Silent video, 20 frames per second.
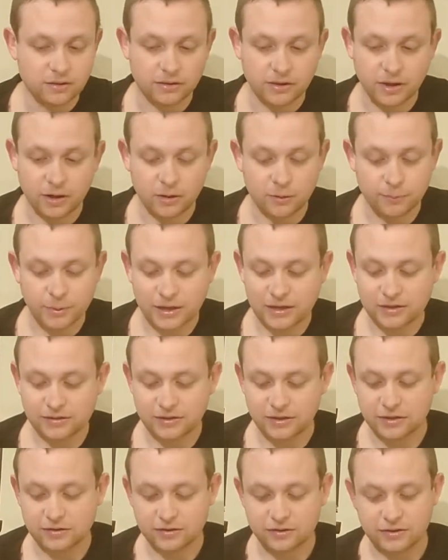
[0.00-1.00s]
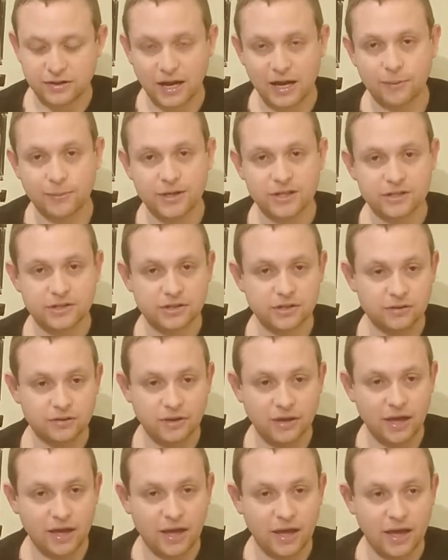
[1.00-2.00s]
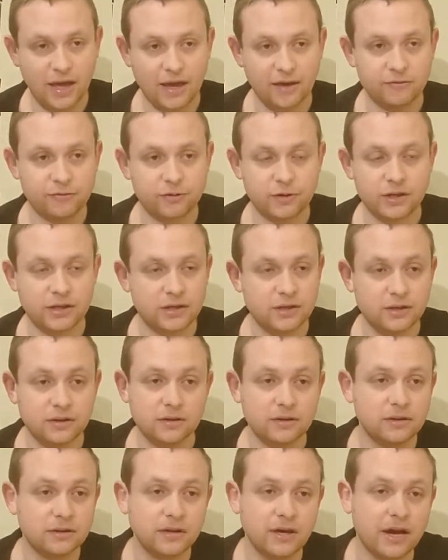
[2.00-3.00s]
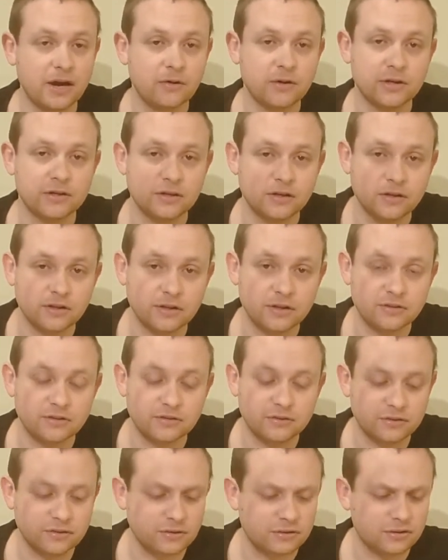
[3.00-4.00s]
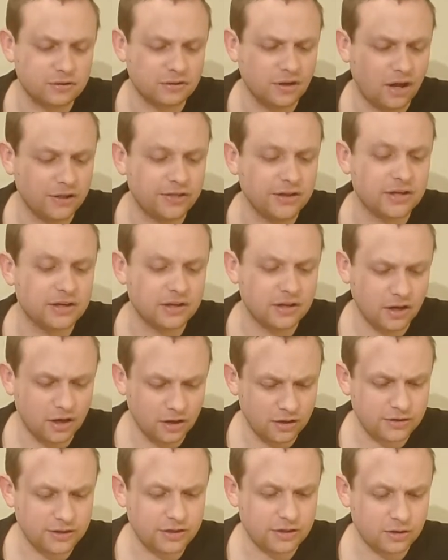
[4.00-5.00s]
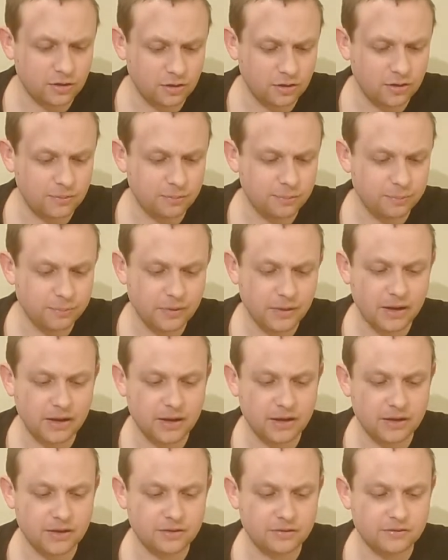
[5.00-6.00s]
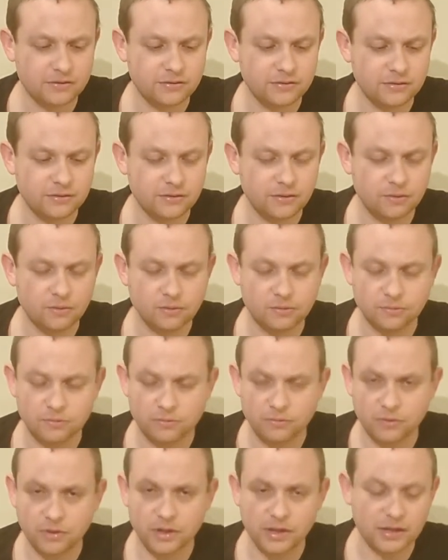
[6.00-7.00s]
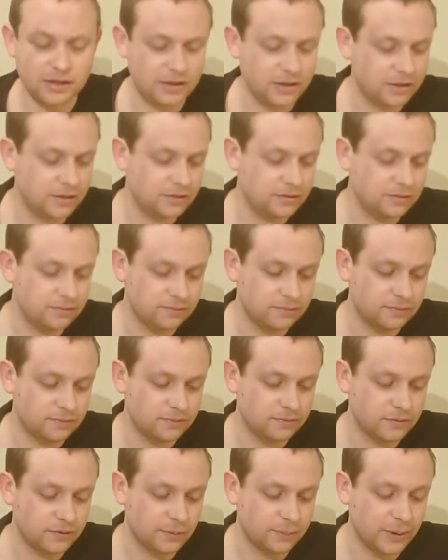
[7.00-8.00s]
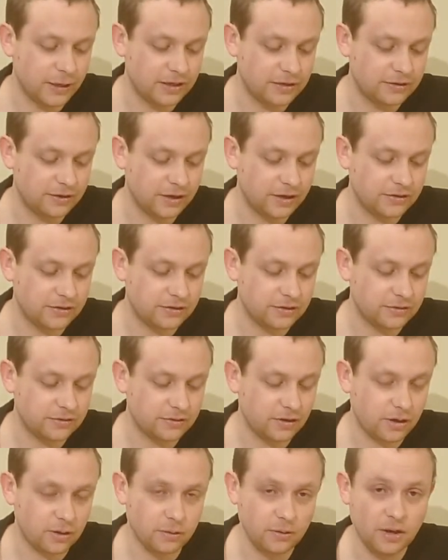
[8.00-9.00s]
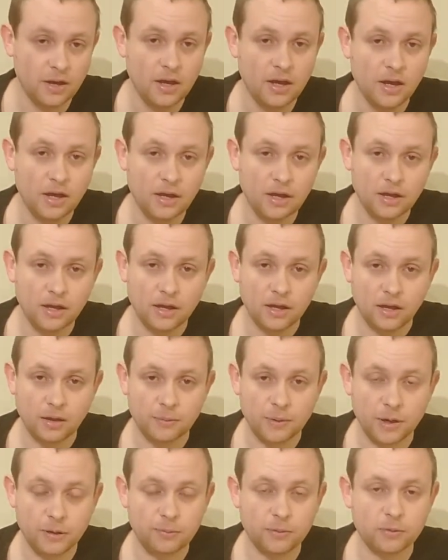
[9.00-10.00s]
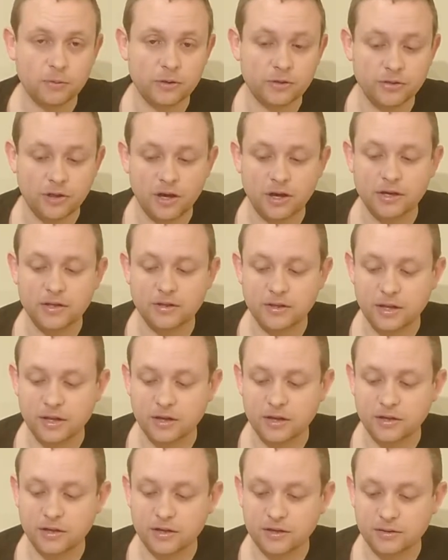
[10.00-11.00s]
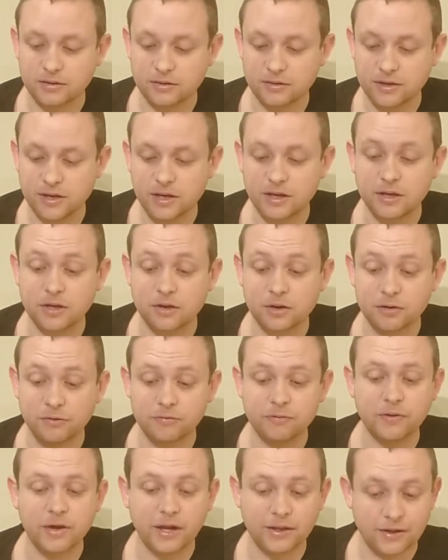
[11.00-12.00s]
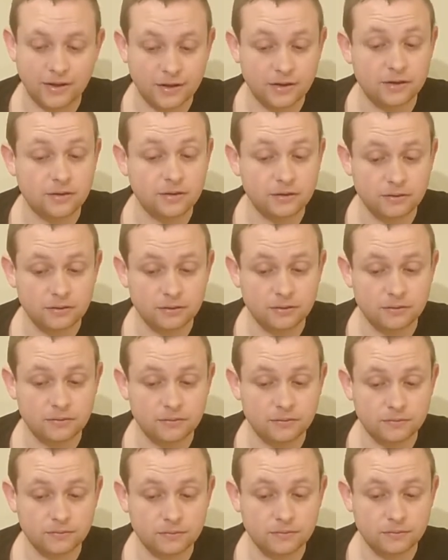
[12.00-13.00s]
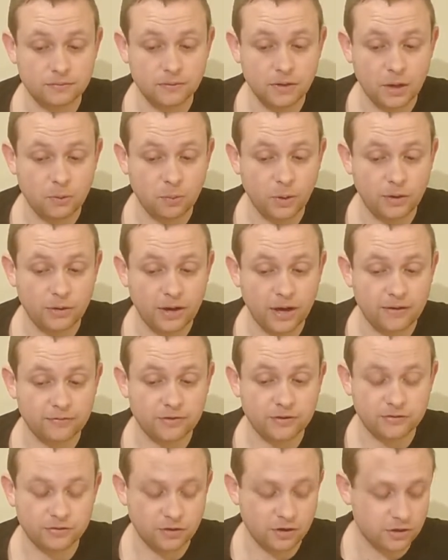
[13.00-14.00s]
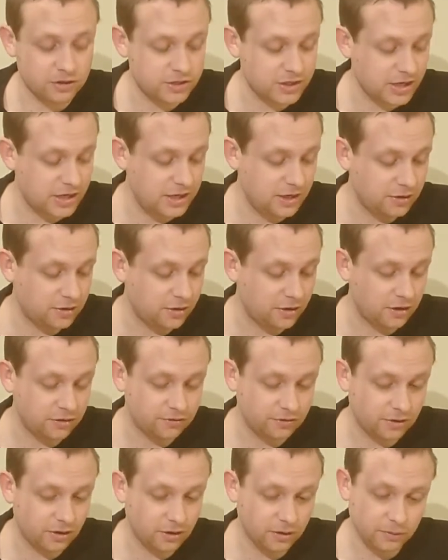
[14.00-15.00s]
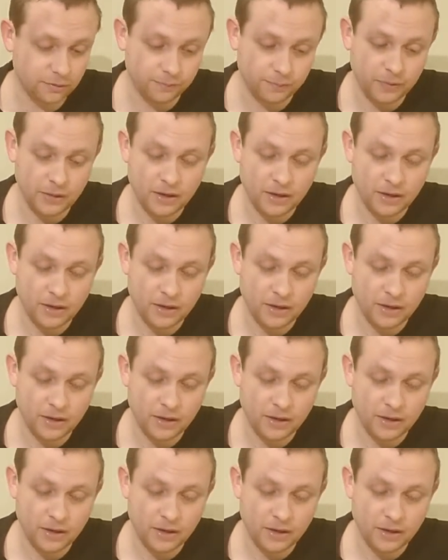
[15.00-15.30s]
their ability to damage every character that's, I think, guarding Gollum is really debilitating. So I'm hoping with Tharlin then I can kill it off, and then it won't have the surge either. So